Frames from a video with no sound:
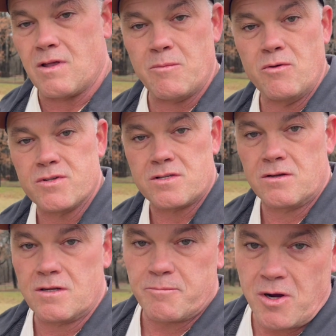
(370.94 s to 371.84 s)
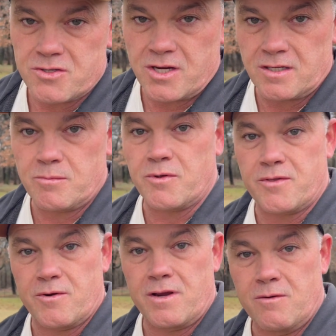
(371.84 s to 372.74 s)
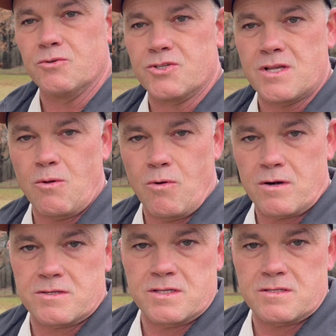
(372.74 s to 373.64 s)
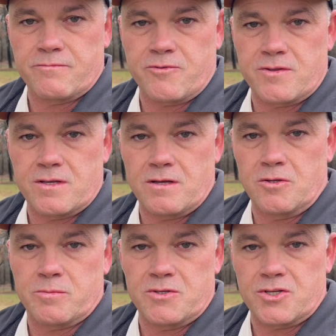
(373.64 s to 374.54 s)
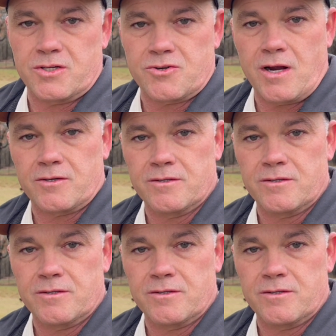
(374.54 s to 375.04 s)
that moves us on to project number 3, which is a water system for the Ultimate Chicken Tractor.